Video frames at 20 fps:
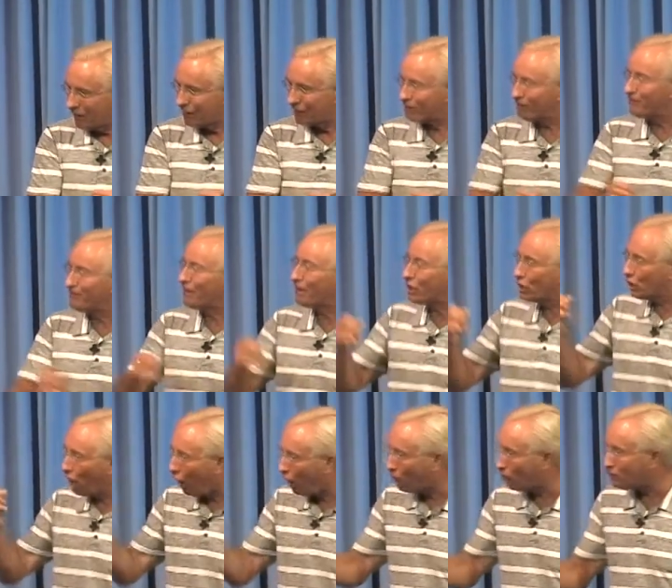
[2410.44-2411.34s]
from a
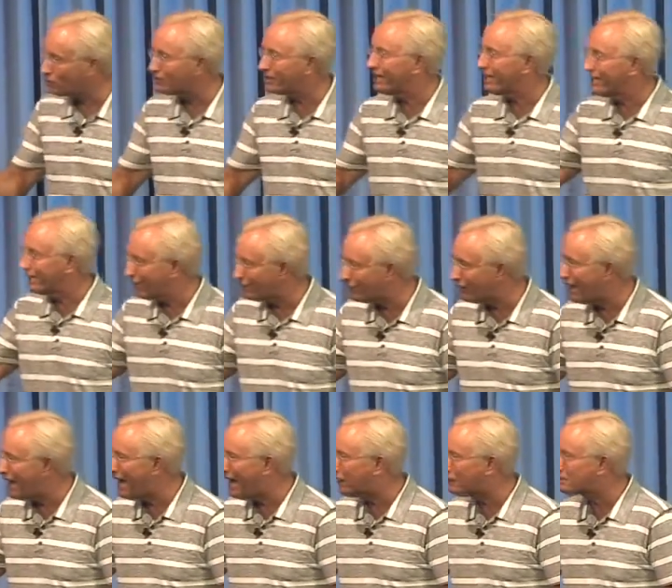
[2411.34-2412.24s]
cult in her
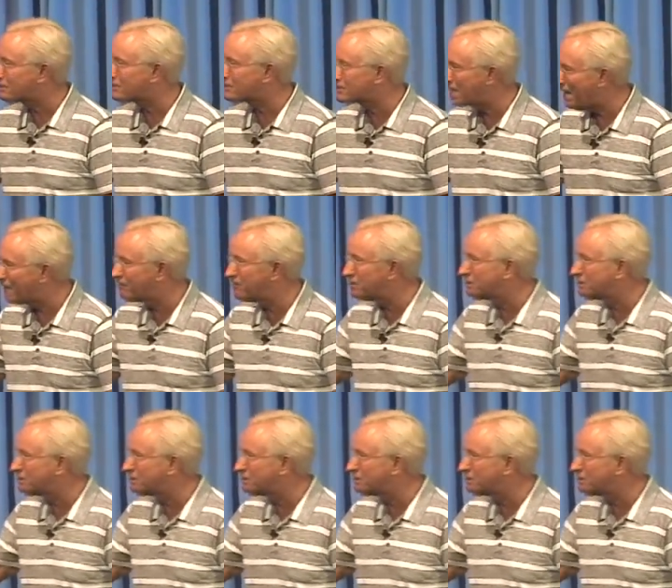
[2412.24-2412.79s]
house every